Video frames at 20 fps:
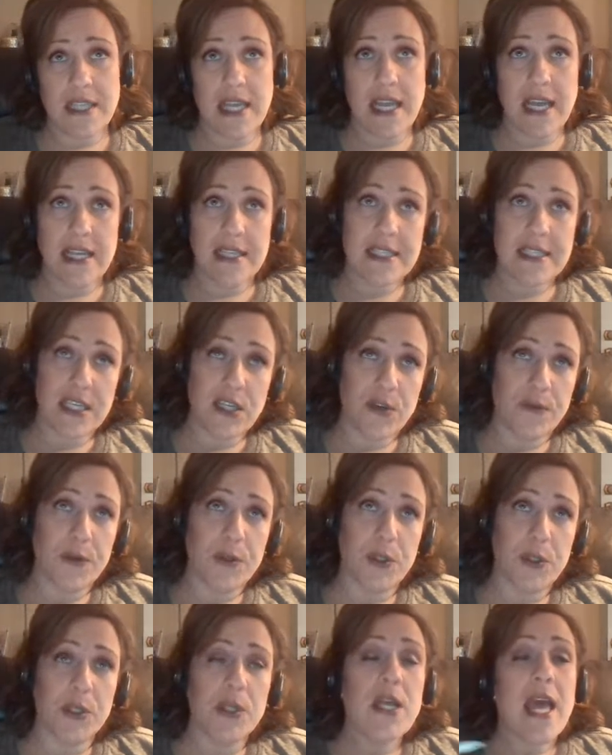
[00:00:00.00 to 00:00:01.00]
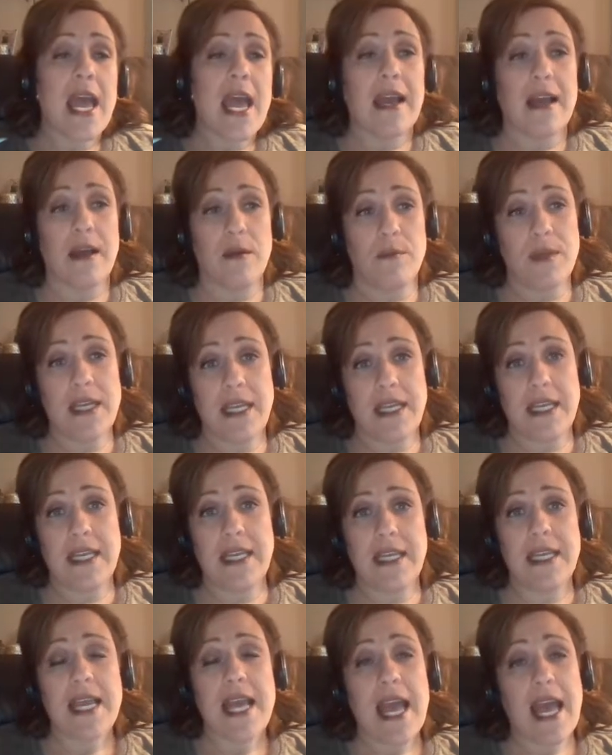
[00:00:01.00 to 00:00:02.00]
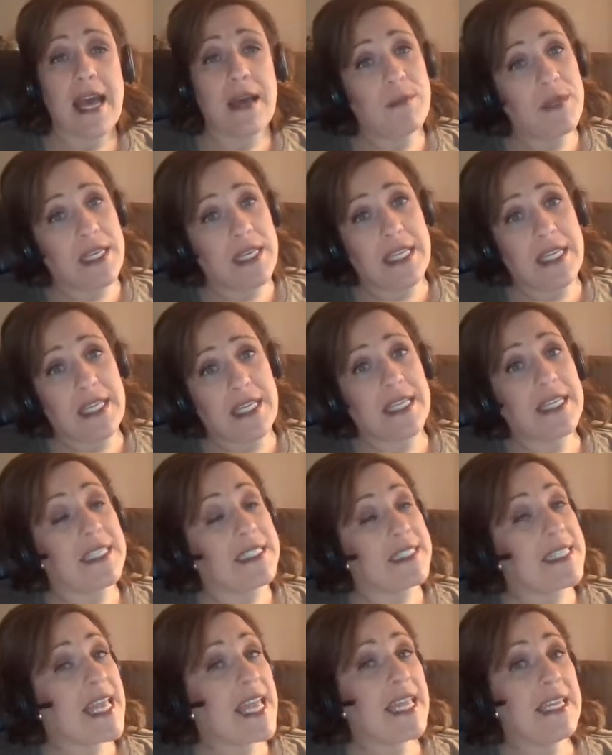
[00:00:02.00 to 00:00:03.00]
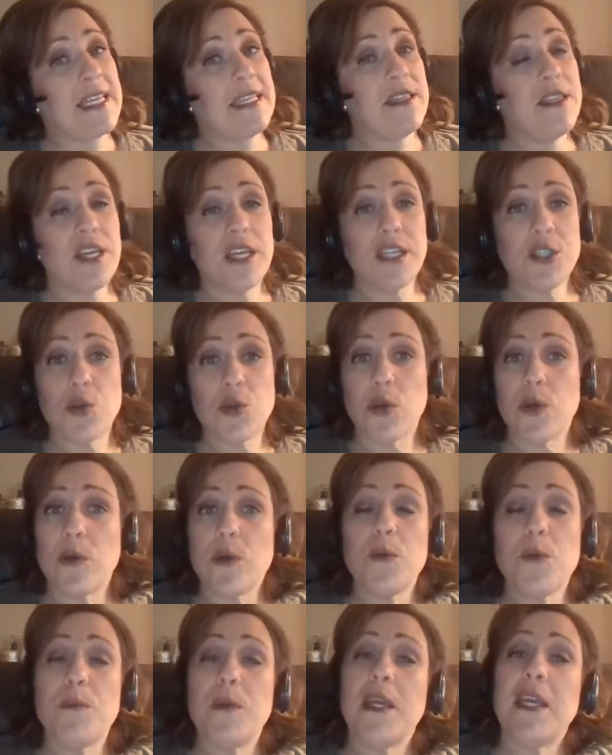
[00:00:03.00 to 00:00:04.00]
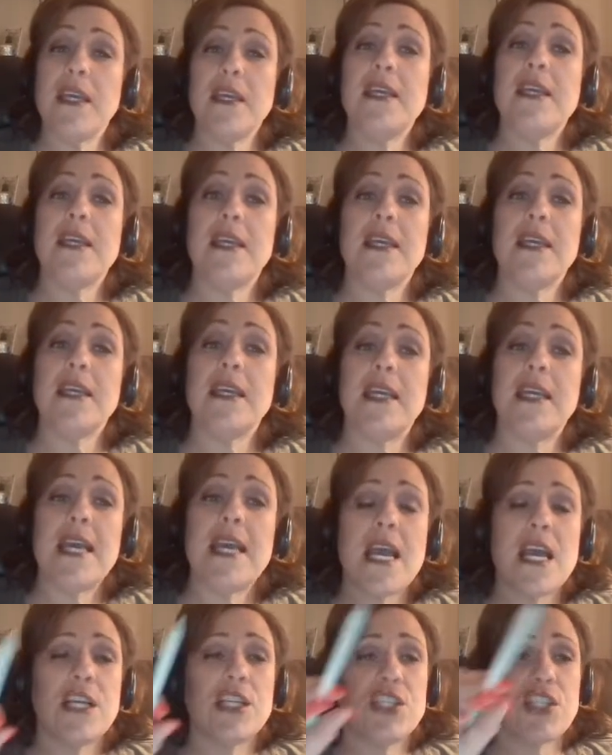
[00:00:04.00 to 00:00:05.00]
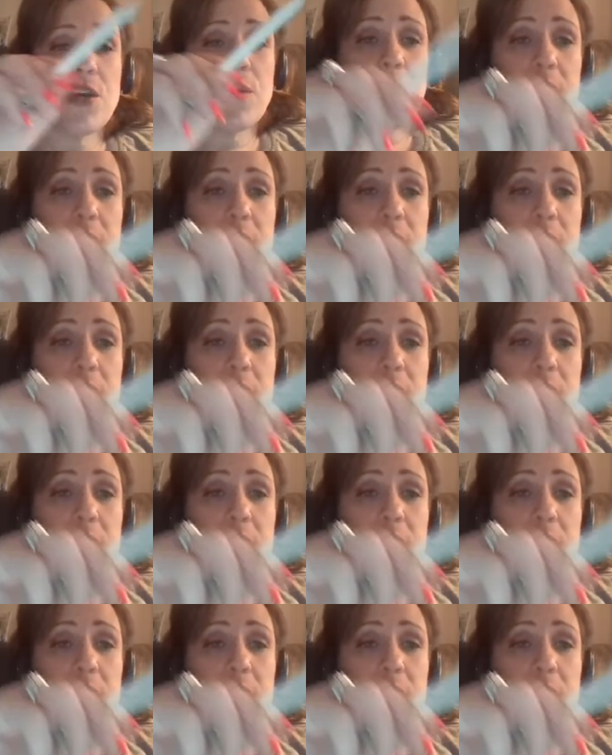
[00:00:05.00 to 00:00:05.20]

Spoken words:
size interval, how many contain the true P? So